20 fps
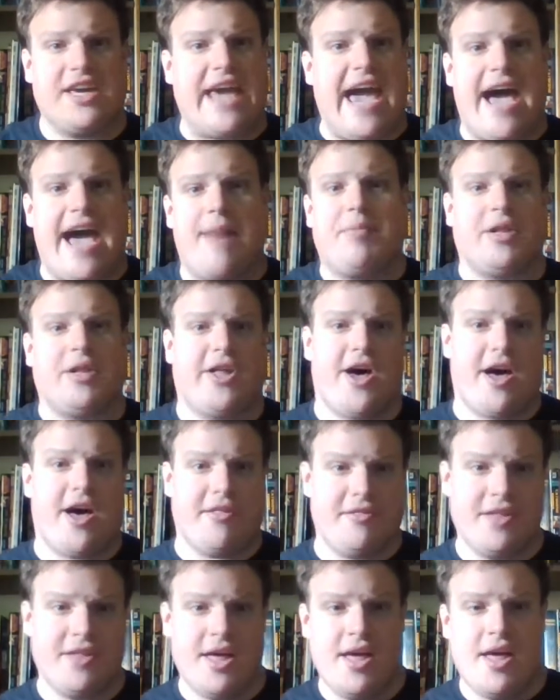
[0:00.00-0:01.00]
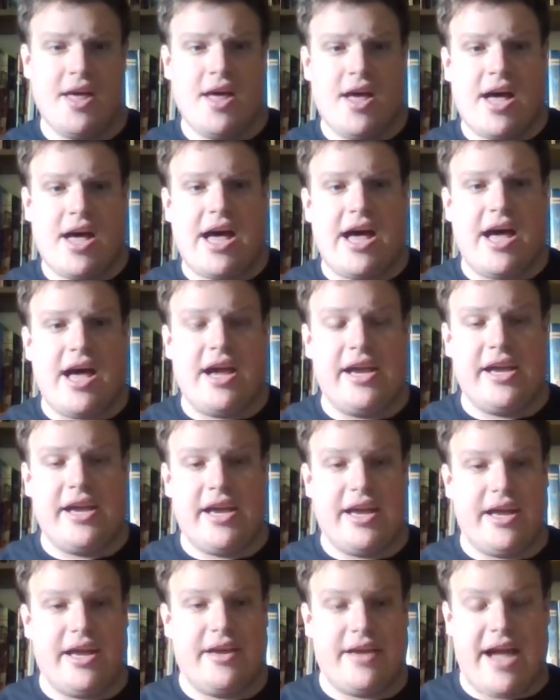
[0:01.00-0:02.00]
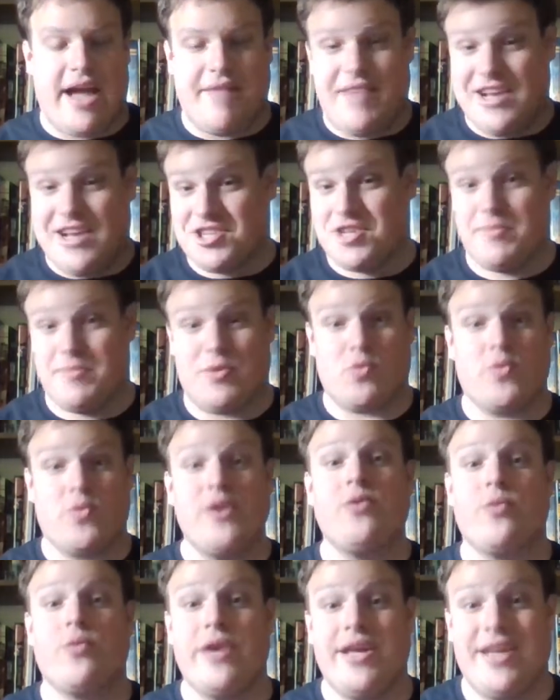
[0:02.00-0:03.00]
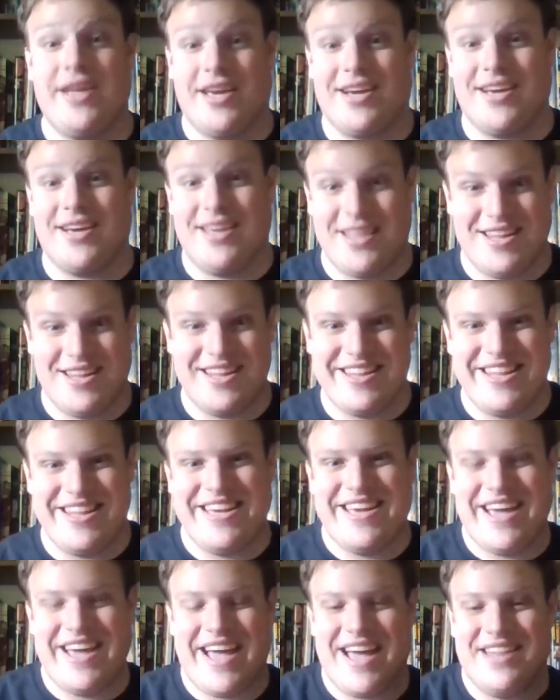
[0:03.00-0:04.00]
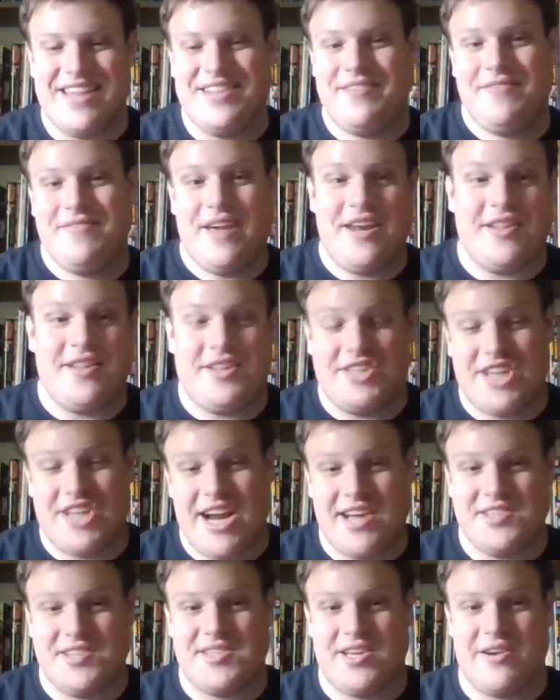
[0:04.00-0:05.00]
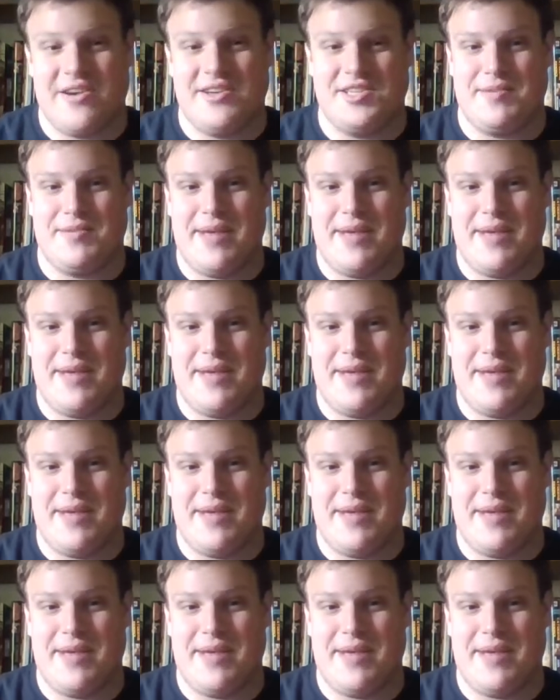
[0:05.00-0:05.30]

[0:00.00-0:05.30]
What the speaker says: Abeloth. I've actually been rereading the Fate of the Jedi series,